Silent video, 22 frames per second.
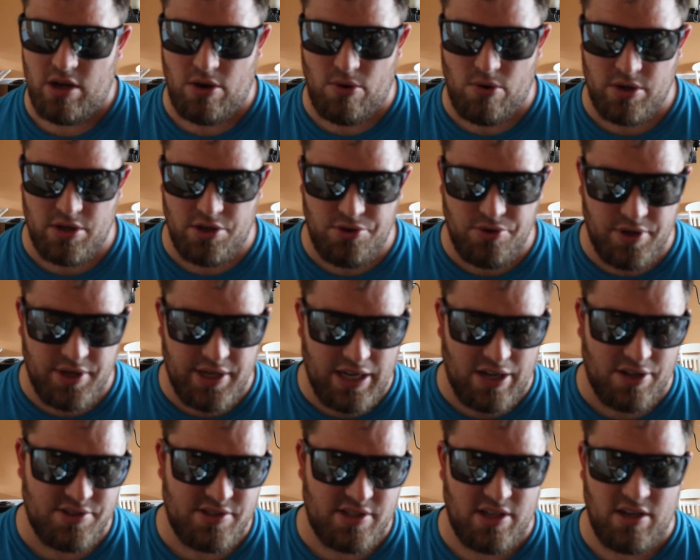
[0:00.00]
I wanted to
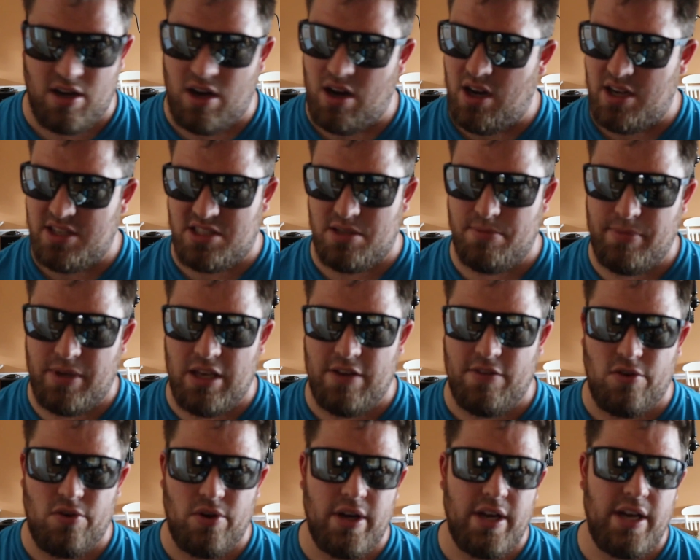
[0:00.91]
announce an awesome
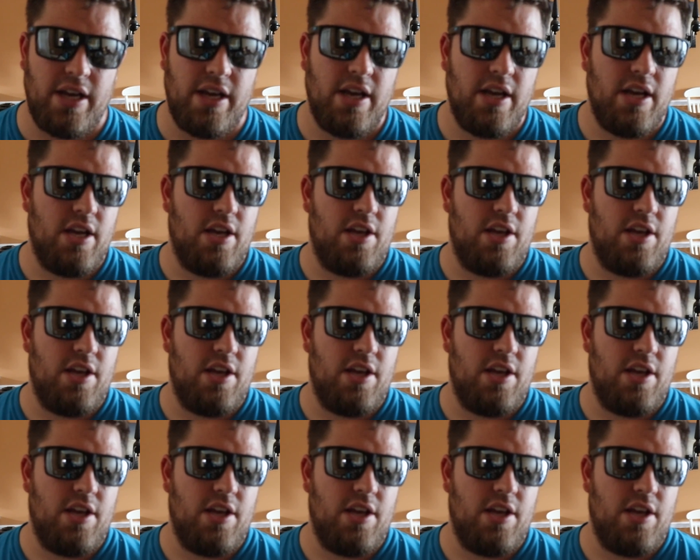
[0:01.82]
giveaway.